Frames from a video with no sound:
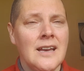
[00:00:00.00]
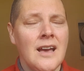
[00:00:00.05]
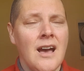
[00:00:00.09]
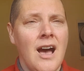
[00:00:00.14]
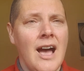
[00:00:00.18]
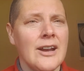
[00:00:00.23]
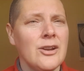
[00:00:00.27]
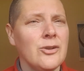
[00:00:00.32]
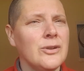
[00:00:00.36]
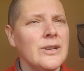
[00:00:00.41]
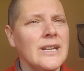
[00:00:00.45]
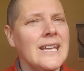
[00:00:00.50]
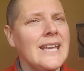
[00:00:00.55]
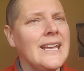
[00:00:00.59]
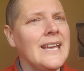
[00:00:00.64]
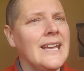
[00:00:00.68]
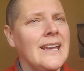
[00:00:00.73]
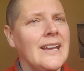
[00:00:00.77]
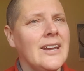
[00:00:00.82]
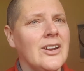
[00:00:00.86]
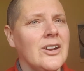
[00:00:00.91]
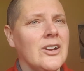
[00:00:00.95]
I don't
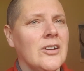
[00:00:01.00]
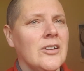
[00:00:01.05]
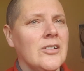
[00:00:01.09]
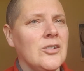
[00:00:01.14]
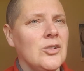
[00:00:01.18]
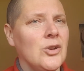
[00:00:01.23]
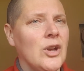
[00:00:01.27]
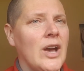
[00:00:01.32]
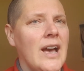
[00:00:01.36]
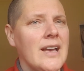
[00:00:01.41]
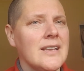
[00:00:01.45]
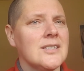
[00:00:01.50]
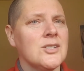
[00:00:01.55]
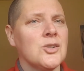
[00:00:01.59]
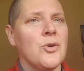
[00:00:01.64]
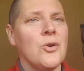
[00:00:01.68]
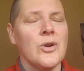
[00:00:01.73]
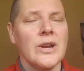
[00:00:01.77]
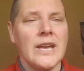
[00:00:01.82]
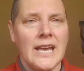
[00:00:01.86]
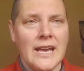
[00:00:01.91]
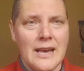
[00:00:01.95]
hear you guys
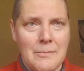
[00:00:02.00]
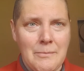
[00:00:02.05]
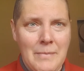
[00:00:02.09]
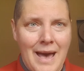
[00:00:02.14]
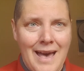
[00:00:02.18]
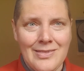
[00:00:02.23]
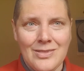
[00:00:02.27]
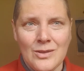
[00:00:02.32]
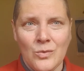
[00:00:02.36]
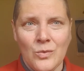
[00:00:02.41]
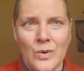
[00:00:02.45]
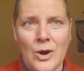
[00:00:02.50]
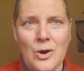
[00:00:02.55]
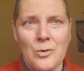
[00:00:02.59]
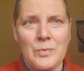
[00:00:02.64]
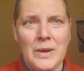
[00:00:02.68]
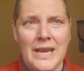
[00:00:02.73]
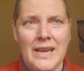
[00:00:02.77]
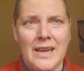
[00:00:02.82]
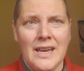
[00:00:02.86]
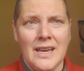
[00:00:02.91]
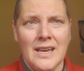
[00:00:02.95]
talking about the
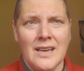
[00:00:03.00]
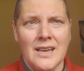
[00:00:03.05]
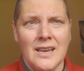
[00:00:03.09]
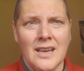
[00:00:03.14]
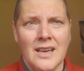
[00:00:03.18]
well-being